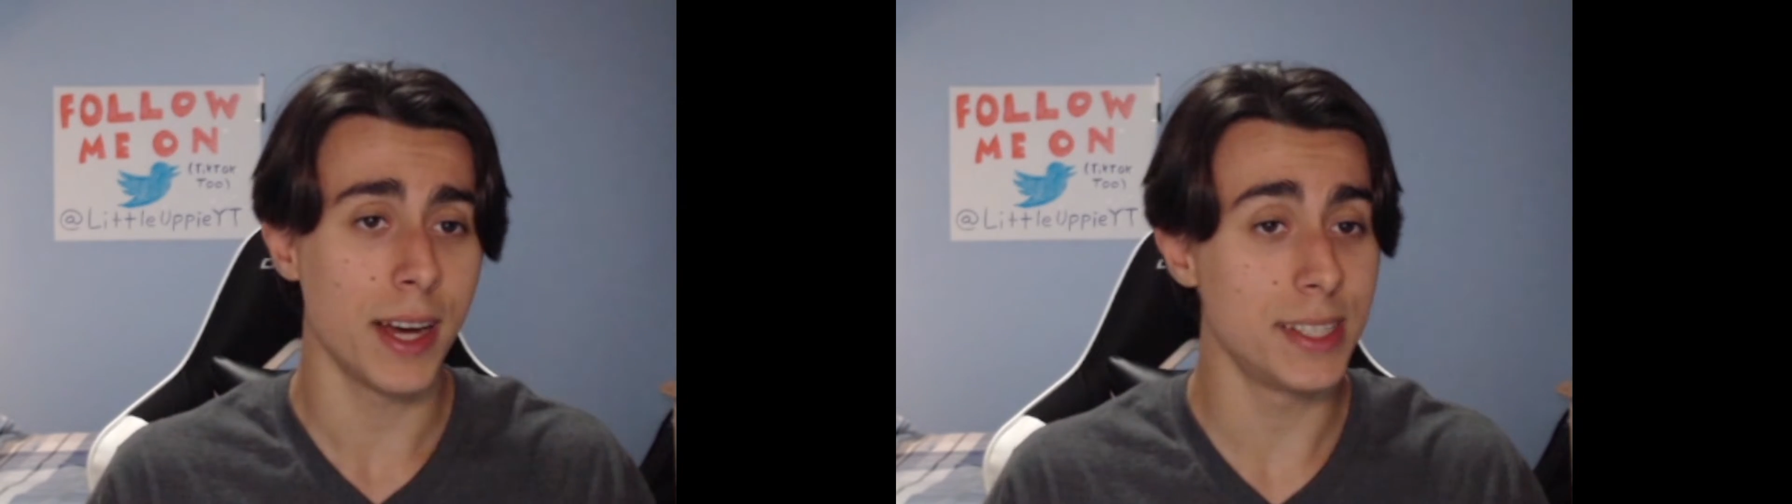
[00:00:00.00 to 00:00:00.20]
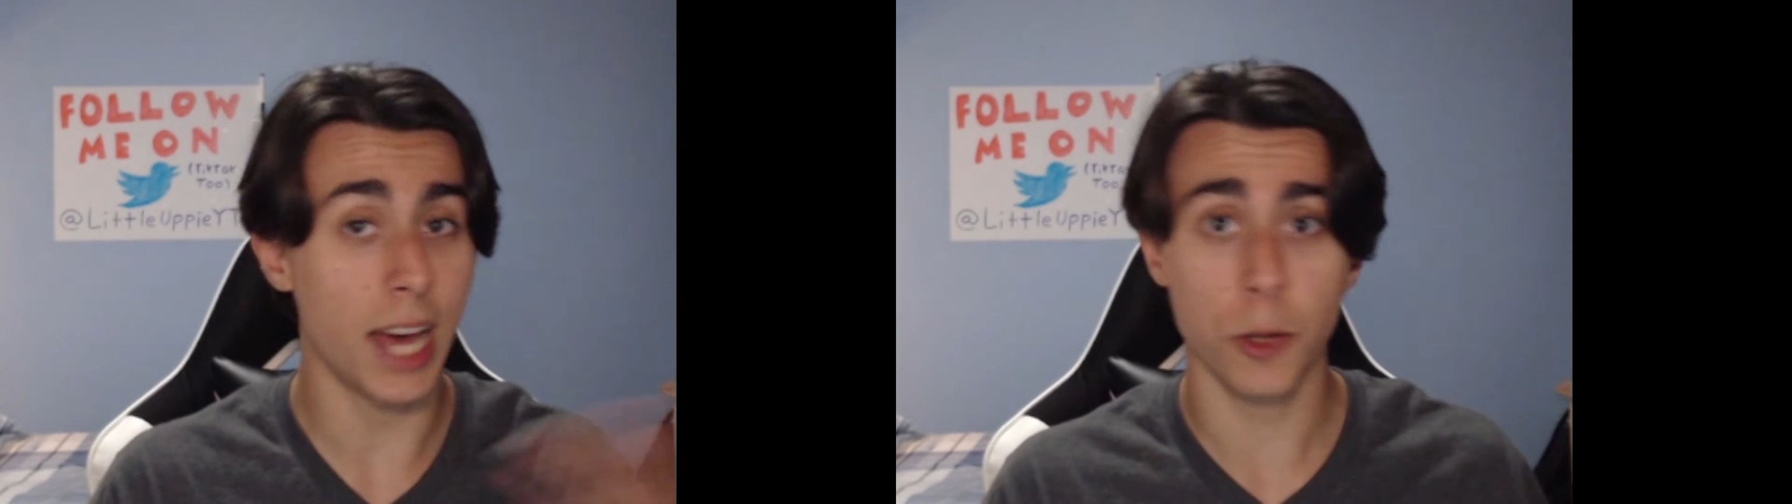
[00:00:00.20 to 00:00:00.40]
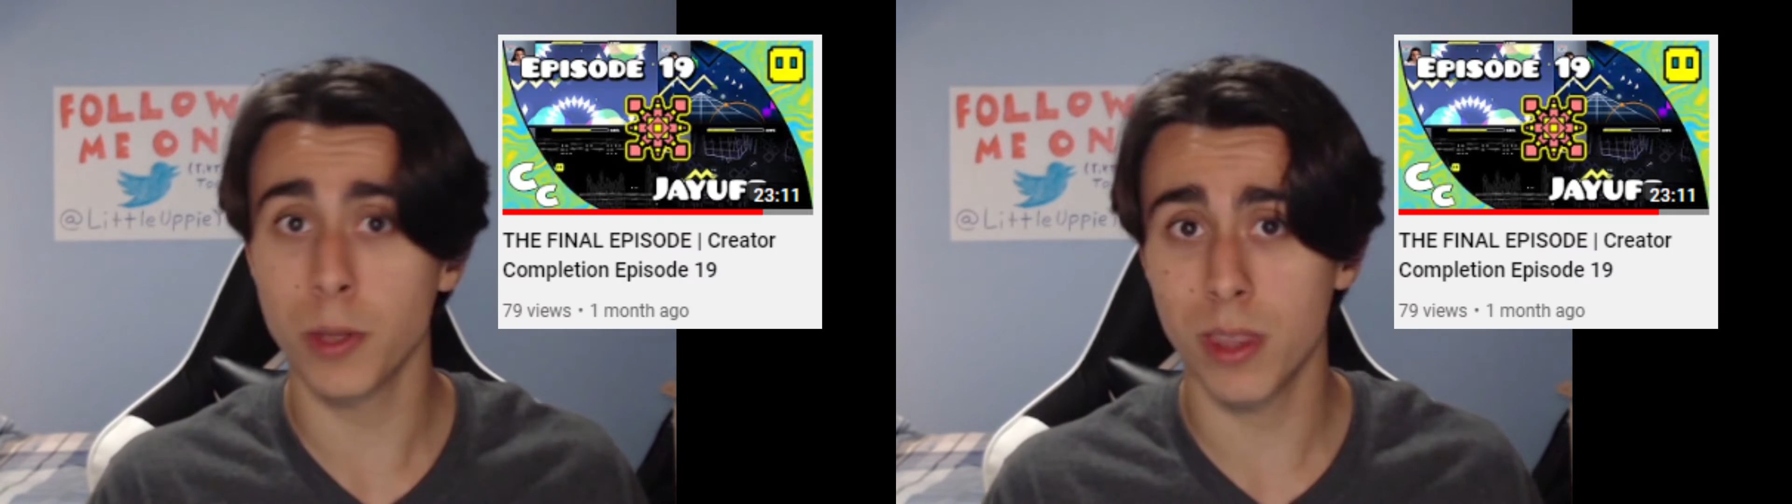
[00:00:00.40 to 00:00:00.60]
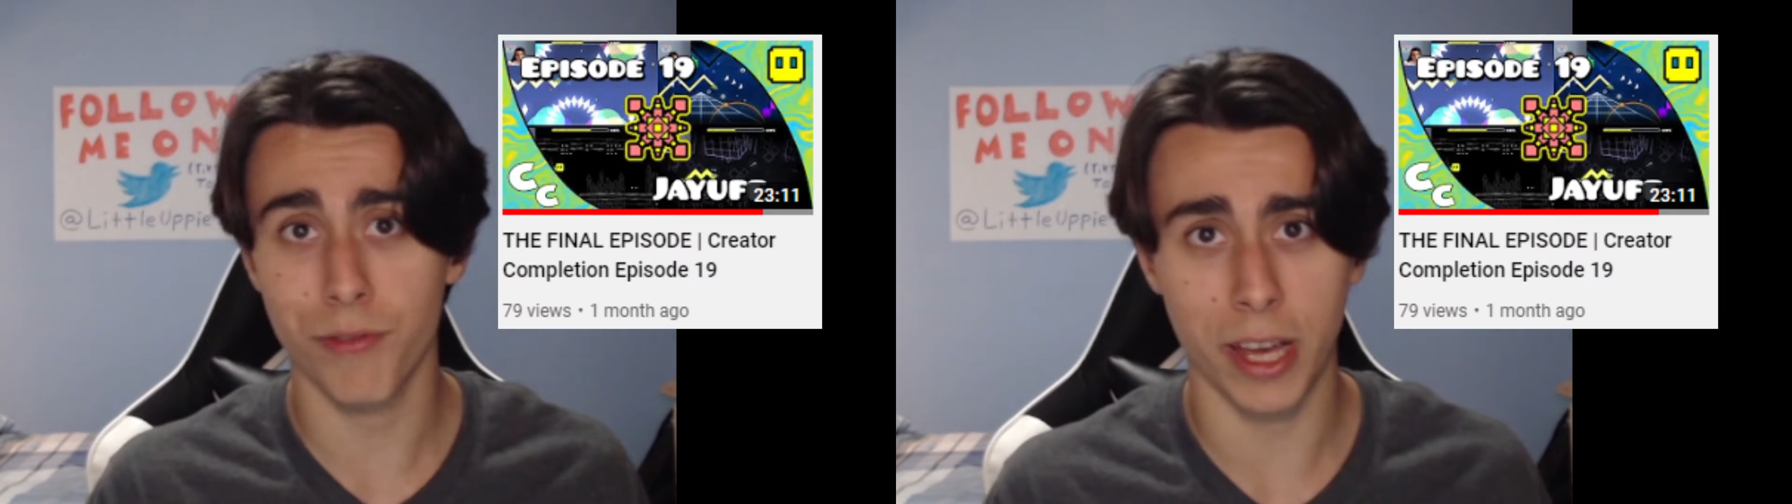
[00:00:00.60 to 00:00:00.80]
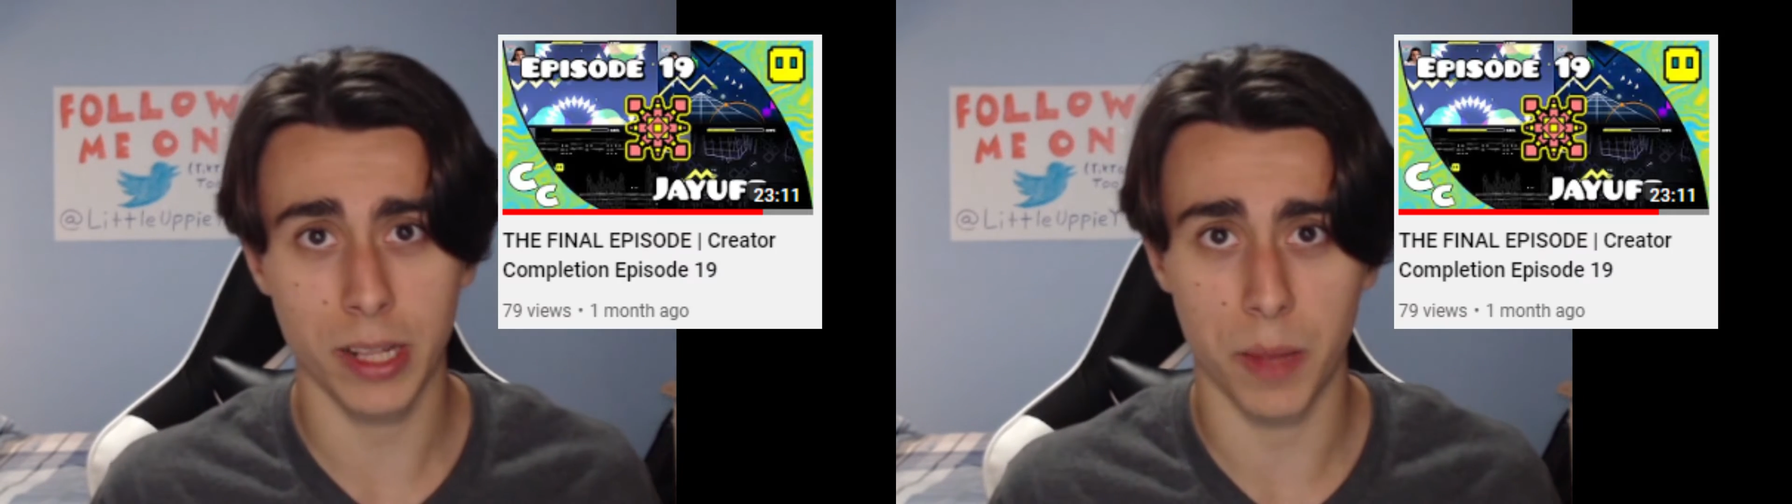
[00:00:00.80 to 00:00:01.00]
not only the
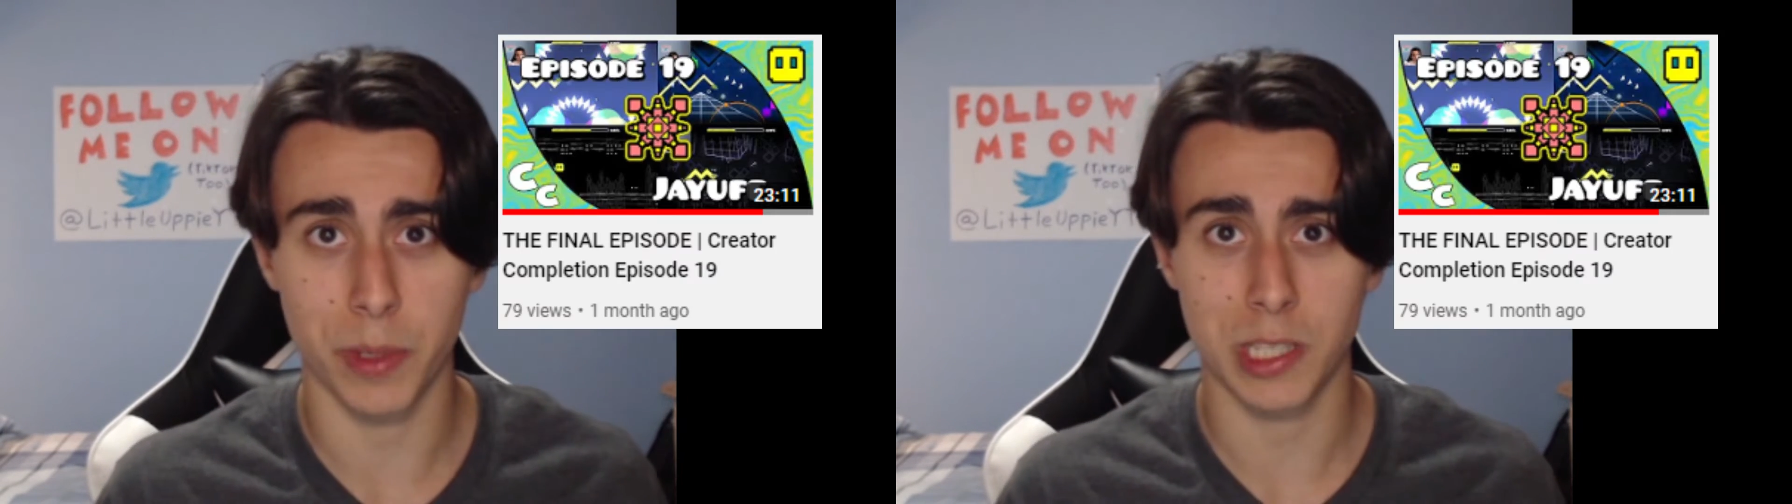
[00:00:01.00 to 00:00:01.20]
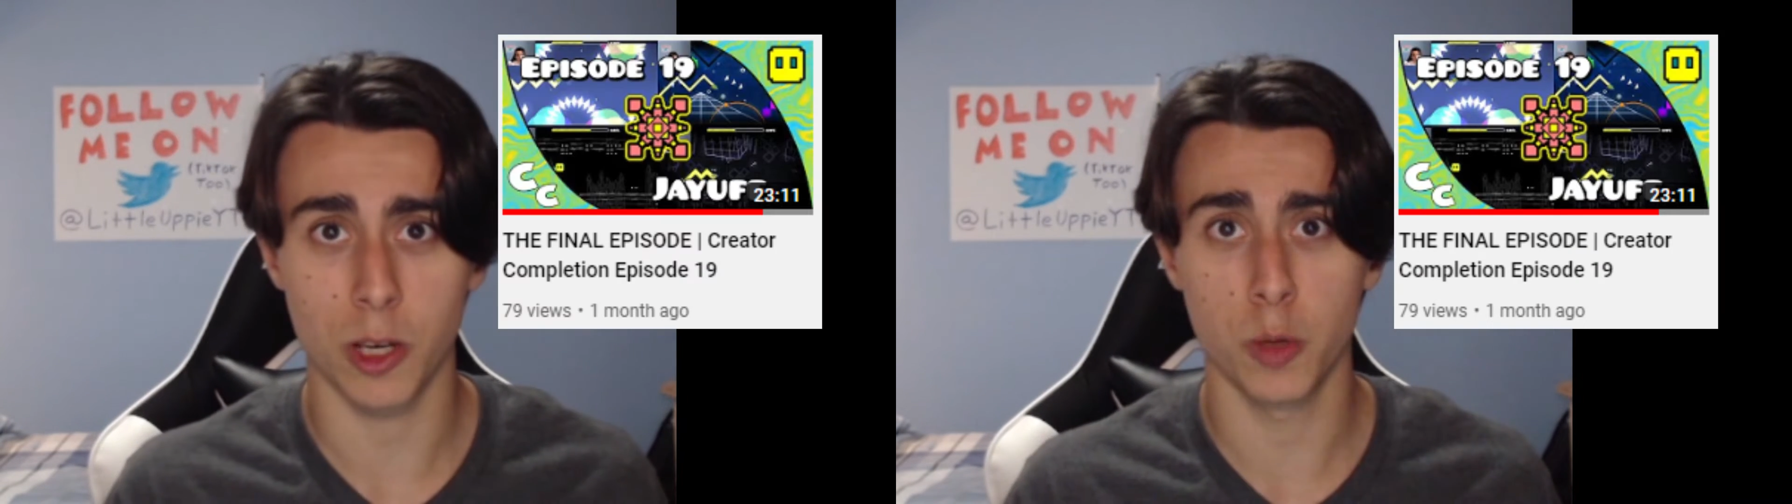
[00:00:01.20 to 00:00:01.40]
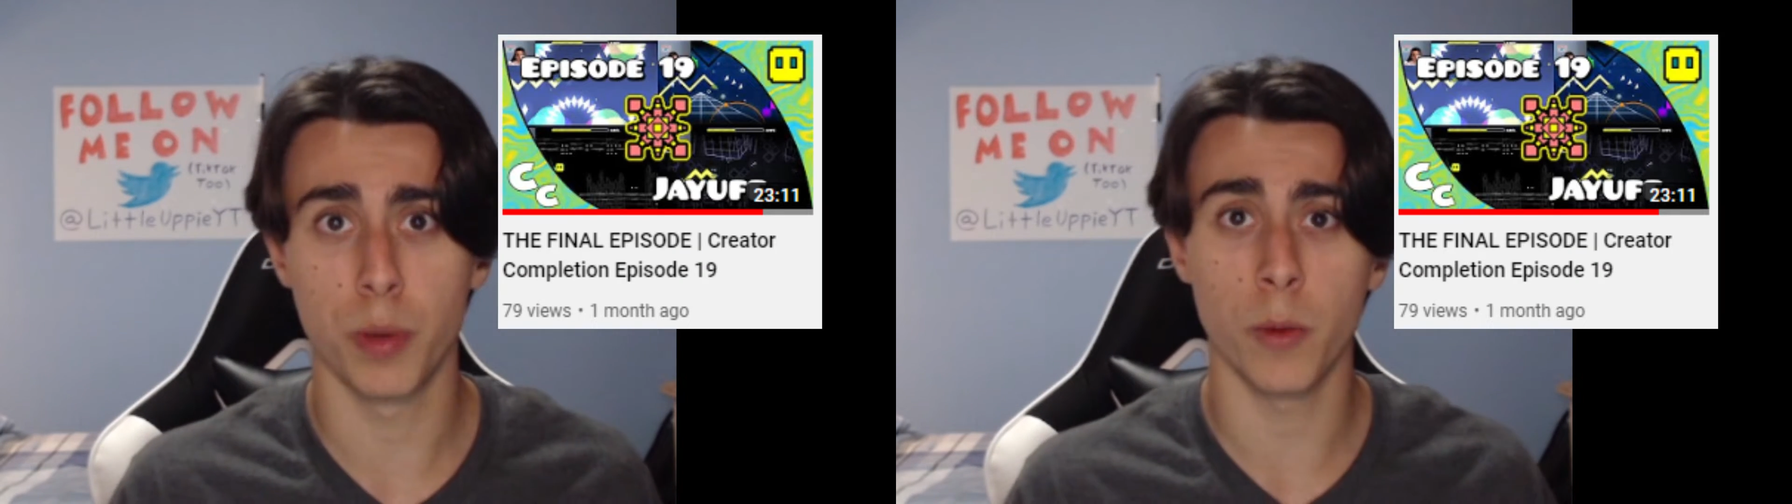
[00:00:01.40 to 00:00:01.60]
final episode,